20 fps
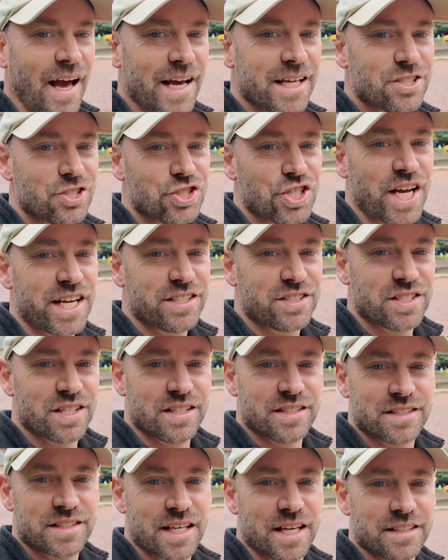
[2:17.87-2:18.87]
It's changed
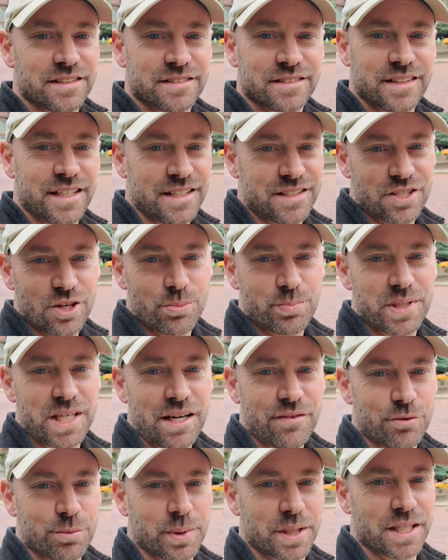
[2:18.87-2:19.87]
since then. It's open
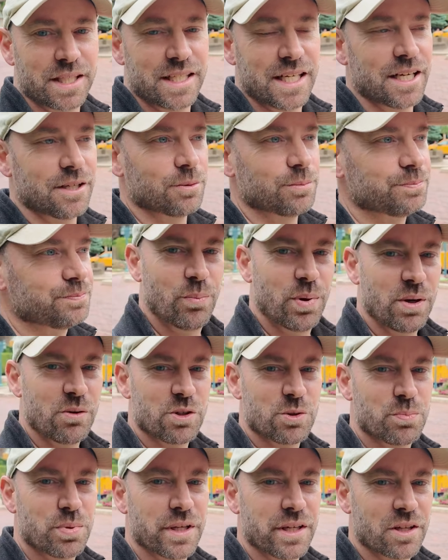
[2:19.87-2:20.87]
to everybody now, but it
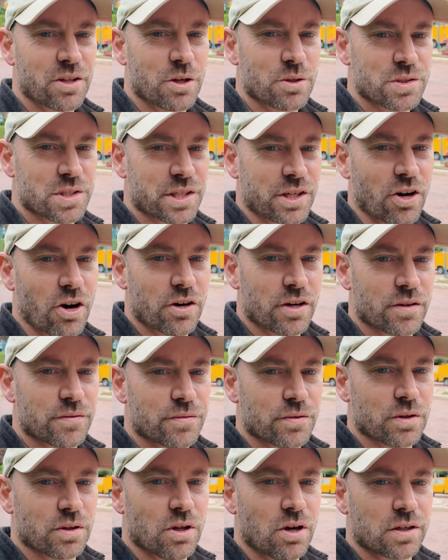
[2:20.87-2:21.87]
was pretty closely guarded
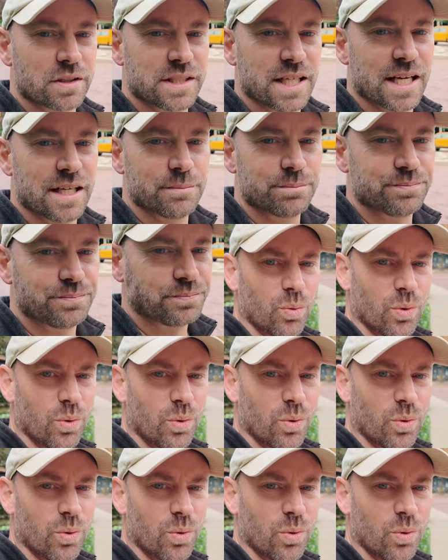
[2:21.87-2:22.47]
for a long time.